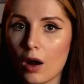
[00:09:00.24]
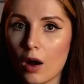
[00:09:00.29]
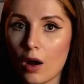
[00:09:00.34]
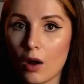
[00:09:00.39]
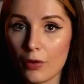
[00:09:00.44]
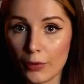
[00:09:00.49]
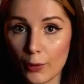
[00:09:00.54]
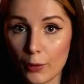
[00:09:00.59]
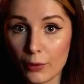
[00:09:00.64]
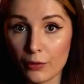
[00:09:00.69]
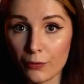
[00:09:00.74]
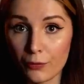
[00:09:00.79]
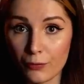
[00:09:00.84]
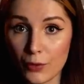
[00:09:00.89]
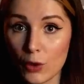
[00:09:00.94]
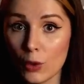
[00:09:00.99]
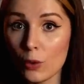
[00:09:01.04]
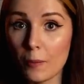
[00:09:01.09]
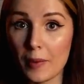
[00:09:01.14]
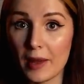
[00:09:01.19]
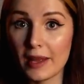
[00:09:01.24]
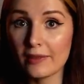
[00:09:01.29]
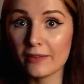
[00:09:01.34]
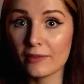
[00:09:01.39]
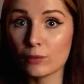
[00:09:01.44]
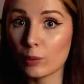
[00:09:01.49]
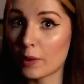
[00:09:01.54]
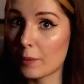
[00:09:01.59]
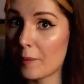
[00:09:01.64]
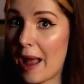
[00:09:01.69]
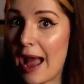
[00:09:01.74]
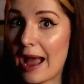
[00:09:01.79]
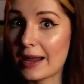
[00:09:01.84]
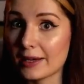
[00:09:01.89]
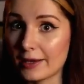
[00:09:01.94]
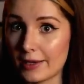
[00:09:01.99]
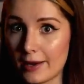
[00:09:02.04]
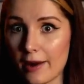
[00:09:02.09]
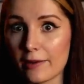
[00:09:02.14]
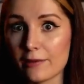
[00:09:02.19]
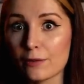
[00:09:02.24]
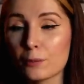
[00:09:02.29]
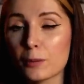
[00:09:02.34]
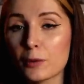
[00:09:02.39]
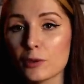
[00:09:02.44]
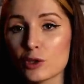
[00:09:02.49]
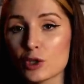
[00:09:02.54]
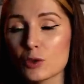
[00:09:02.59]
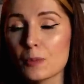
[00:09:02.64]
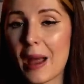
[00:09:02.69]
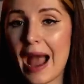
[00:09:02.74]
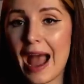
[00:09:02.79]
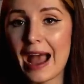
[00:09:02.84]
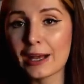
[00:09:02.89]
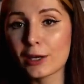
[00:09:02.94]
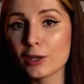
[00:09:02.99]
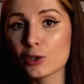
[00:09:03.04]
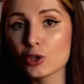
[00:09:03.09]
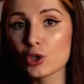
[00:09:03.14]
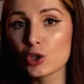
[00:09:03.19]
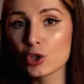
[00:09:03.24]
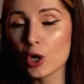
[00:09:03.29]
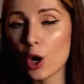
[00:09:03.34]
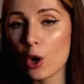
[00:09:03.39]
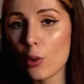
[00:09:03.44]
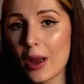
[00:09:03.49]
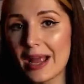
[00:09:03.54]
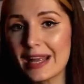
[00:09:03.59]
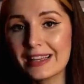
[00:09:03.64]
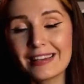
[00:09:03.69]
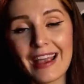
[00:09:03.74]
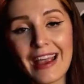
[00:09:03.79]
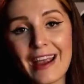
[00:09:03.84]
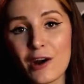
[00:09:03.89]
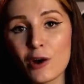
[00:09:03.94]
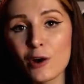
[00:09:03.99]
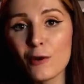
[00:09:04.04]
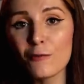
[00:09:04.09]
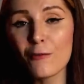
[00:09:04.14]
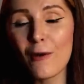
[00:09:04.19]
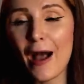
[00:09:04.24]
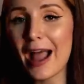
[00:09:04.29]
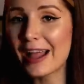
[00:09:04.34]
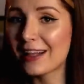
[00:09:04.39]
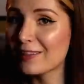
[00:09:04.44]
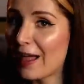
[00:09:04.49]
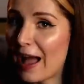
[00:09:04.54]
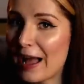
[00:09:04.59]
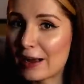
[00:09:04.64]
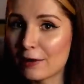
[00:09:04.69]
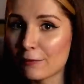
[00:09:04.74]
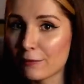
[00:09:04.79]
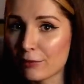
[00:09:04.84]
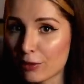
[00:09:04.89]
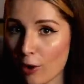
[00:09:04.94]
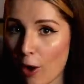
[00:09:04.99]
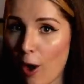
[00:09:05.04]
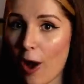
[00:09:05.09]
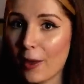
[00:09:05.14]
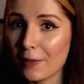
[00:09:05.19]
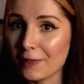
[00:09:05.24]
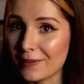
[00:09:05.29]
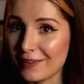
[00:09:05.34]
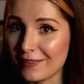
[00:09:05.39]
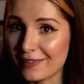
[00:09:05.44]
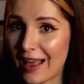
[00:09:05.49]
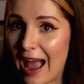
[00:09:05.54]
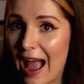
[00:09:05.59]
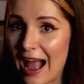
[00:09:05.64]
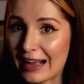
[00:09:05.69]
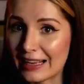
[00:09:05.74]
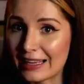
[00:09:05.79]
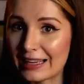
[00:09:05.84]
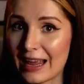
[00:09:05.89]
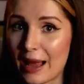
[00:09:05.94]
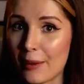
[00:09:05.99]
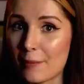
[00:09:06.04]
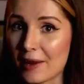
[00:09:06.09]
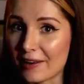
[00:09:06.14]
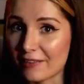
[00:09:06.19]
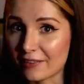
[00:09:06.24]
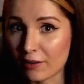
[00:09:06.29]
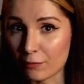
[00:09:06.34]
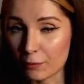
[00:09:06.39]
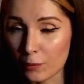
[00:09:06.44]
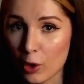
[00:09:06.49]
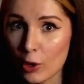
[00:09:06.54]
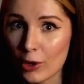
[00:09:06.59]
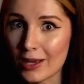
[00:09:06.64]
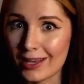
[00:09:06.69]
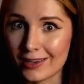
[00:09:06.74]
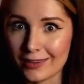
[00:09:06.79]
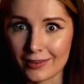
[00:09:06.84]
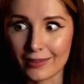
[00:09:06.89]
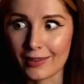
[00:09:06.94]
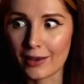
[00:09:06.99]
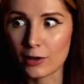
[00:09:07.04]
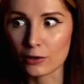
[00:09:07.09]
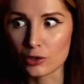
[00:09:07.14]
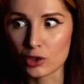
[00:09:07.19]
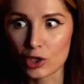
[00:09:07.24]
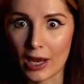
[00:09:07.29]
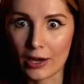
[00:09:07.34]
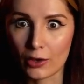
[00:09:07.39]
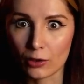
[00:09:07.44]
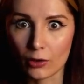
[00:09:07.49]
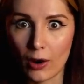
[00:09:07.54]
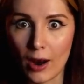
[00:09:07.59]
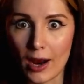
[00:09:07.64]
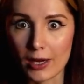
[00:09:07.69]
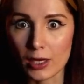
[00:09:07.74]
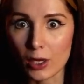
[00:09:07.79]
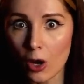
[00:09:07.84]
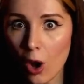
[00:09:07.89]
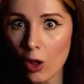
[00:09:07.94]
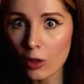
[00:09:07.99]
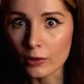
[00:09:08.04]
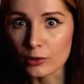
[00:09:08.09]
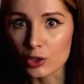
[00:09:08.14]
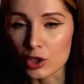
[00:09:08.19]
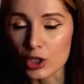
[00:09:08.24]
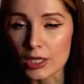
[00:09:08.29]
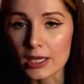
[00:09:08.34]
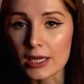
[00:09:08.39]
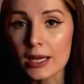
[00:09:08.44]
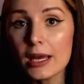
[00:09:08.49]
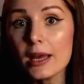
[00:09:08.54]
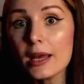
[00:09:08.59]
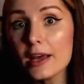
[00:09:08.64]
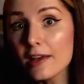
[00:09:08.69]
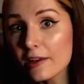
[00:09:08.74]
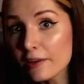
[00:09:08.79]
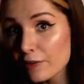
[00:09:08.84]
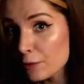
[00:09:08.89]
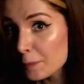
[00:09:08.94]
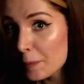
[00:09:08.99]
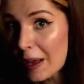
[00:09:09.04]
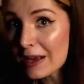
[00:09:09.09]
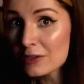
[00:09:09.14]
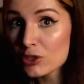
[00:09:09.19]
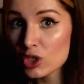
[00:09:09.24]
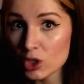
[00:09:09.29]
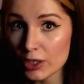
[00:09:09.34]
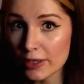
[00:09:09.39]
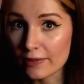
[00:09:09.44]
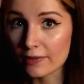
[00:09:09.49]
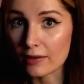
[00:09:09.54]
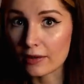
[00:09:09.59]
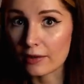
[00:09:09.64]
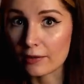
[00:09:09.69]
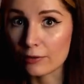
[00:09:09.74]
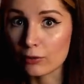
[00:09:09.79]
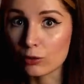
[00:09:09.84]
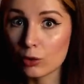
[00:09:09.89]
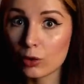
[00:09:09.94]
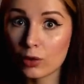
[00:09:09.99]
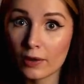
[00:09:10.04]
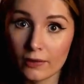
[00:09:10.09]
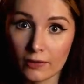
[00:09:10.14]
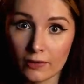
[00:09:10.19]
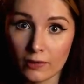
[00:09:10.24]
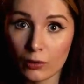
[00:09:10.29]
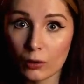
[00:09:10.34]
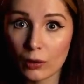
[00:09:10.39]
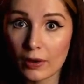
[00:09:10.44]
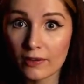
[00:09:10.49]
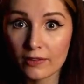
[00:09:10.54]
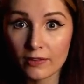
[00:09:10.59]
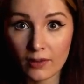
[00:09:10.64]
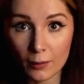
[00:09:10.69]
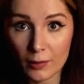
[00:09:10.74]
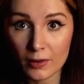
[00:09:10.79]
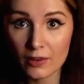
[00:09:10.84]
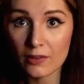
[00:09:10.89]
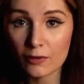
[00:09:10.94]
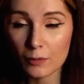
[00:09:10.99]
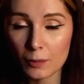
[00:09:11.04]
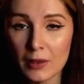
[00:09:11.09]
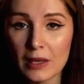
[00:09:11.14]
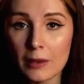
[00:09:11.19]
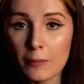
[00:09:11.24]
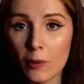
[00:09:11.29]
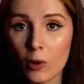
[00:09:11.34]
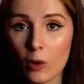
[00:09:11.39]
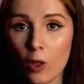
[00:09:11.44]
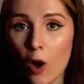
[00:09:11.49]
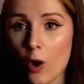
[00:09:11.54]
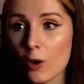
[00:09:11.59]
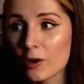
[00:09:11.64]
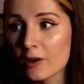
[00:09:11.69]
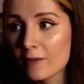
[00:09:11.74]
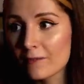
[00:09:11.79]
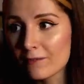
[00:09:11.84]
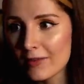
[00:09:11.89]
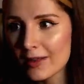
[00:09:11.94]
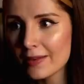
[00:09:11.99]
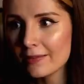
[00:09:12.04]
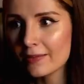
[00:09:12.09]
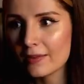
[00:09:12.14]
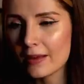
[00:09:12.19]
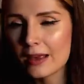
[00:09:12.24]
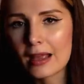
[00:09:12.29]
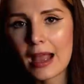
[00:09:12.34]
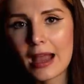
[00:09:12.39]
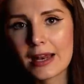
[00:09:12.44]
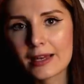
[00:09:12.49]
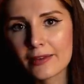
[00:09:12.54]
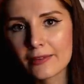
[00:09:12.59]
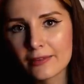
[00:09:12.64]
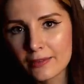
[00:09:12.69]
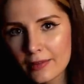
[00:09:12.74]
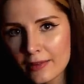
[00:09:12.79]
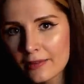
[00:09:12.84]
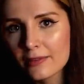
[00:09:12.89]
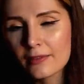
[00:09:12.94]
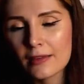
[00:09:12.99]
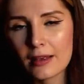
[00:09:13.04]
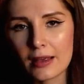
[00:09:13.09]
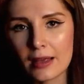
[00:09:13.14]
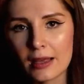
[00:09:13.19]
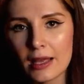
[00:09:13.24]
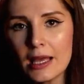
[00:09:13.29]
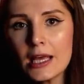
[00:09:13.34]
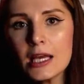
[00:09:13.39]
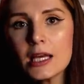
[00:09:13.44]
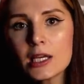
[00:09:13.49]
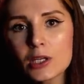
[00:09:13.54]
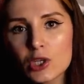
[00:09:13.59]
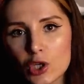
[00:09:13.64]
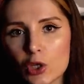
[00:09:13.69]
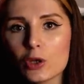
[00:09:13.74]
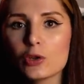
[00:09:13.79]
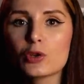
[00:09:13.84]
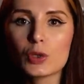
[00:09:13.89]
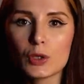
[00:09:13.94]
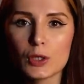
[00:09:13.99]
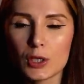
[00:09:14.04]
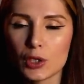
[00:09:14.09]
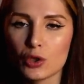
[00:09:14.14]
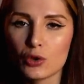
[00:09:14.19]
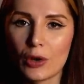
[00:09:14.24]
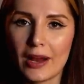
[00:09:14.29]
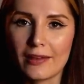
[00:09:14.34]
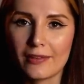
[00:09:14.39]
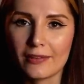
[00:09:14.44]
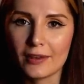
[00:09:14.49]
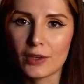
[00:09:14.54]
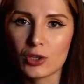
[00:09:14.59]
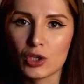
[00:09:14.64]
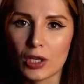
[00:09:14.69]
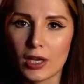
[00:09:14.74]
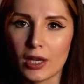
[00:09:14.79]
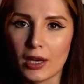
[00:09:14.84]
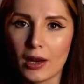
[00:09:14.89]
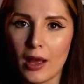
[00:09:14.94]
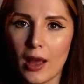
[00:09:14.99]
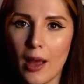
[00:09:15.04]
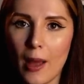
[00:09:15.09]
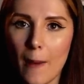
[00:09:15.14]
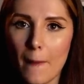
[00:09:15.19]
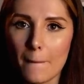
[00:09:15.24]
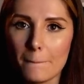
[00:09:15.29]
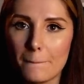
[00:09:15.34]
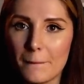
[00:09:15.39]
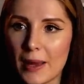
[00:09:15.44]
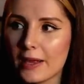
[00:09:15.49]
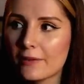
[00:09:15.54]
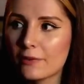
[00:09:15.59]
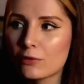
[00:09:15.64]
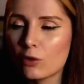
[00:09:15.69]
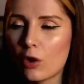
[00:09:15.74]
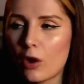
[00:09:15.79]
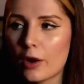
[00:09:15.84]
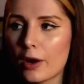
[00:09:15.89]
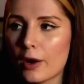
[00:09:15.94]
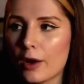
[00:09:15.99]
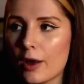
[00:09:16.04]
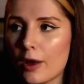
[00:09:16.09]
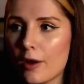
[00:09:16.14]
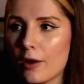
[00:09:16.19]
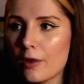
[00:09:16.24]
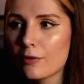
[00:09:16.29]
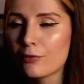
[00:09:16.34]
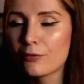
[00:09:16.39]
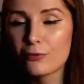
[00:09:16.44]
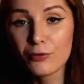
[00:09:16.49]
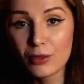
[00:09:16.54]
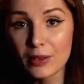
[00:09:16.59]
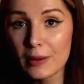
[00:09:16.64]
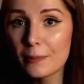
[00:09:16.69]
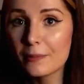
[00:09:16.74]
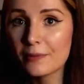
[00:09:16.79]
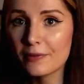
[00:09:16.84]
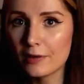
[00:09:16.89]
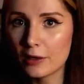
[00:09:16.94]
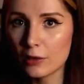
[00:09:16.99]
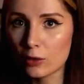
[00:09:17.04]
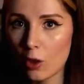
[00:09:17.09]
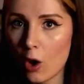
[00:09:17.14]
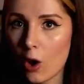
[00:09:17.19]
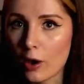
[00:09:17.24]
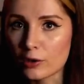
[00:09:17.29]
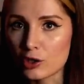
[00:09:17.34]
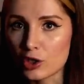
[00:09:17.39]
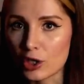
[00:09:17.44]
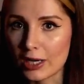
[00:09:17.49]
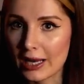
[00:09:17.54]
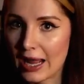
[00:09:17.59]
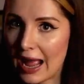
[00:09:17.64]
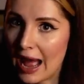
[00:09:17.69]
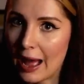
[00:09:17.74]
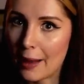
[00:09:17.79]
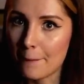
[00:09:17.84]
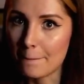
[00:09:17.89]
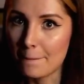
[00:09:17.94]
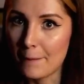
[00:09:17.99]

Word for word: Although the few bits where Matt does push back show a terrifying lack of thought these academics have put into their gender ideology, especially sinister considering some of these people are convincing and assisting children to transition, based on flimsy logic at